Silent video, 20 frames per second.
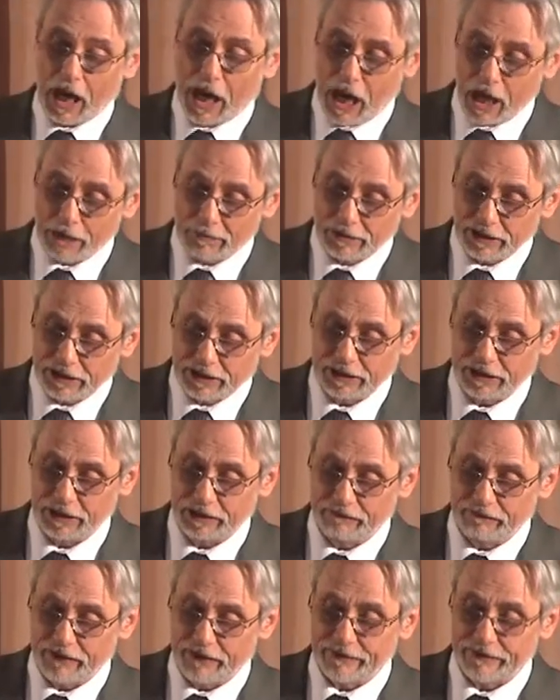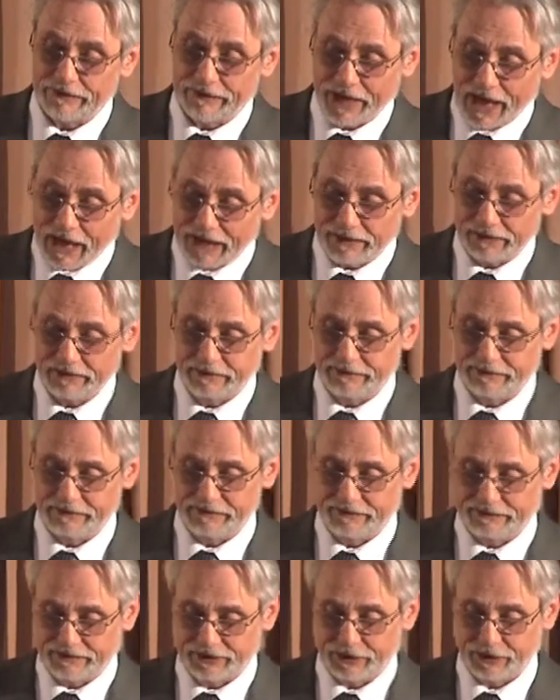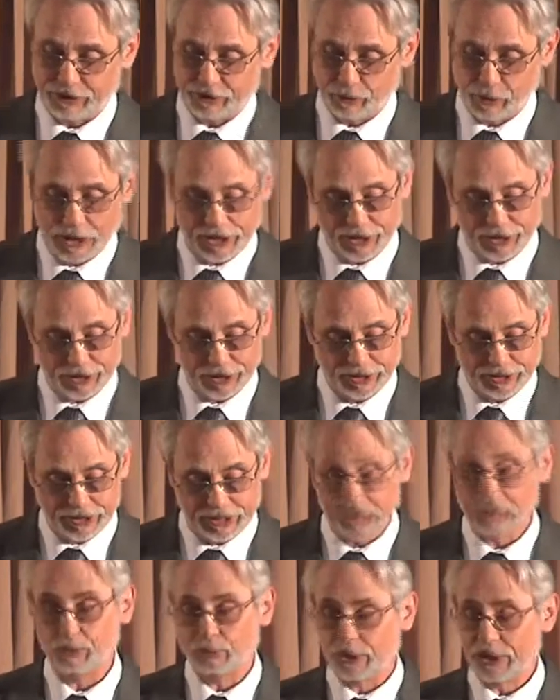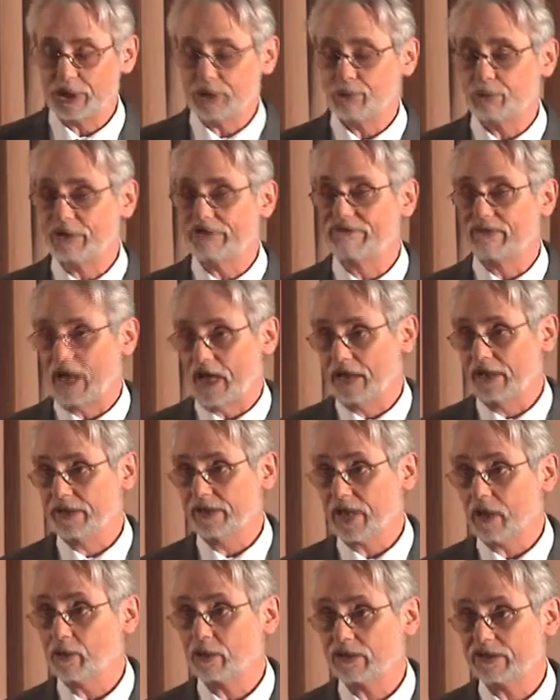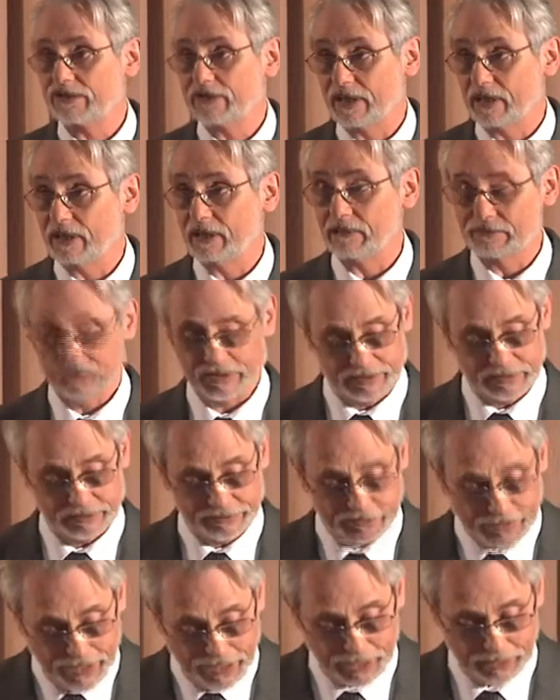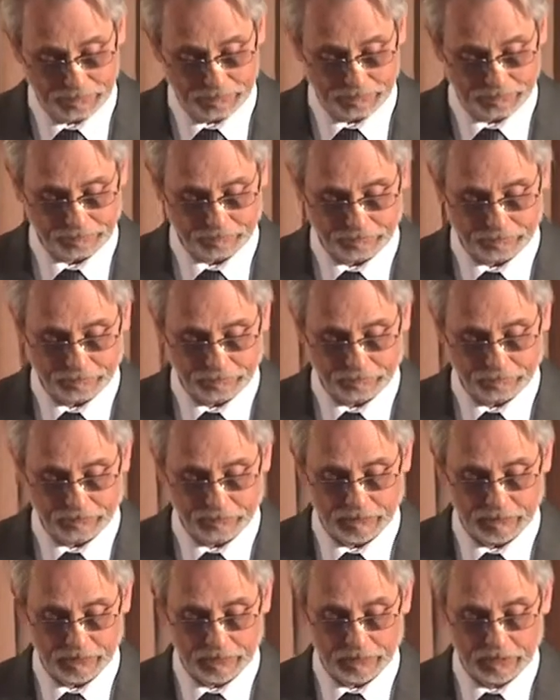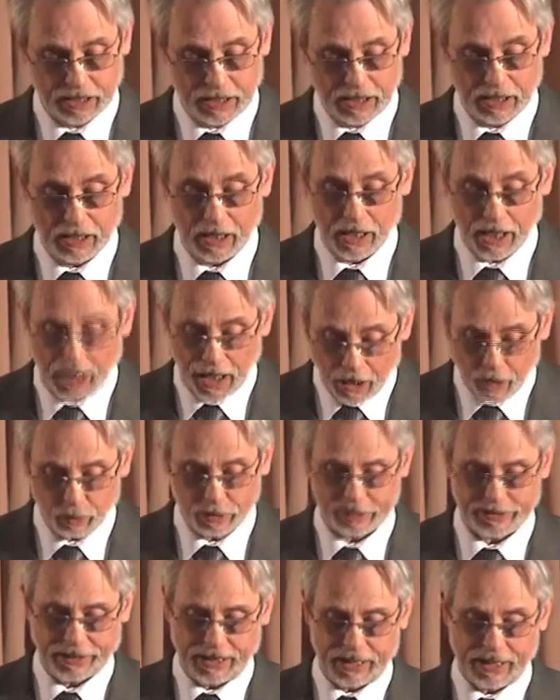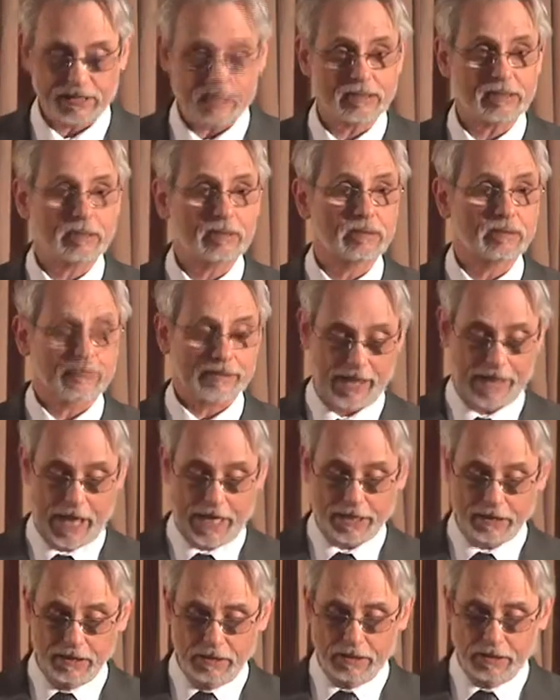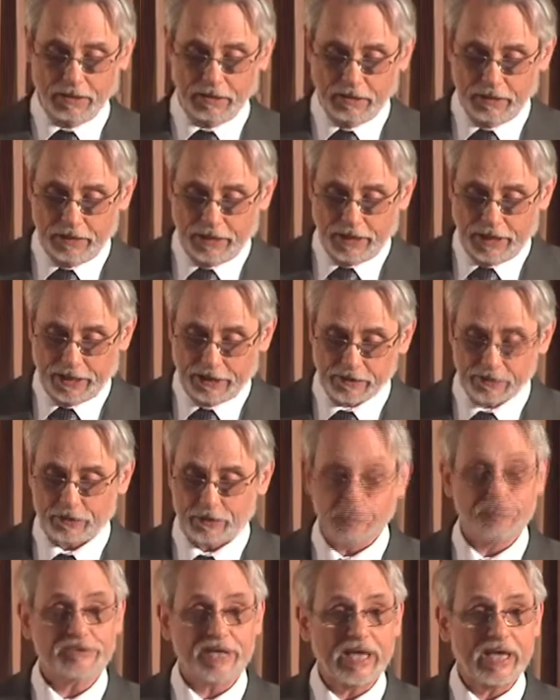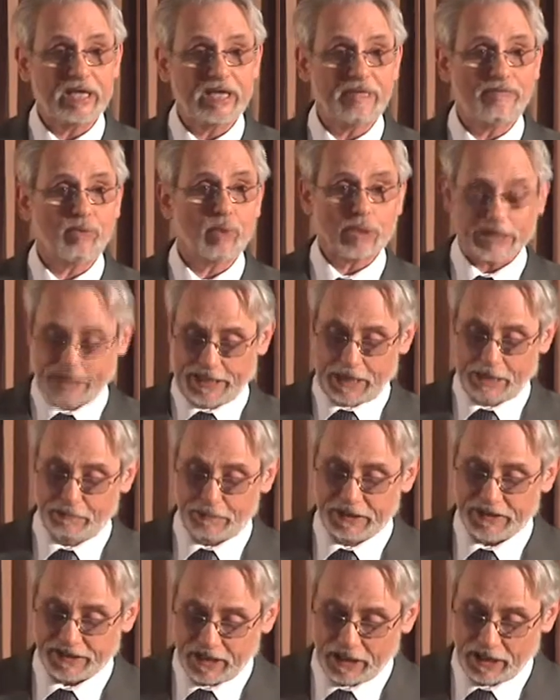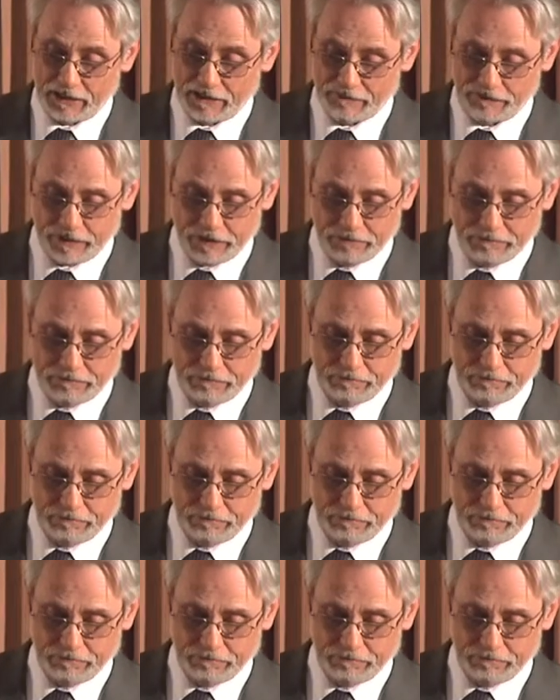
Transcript: I believe that is the situation in which we find ourselves today. Our task, then, is to save what can be saved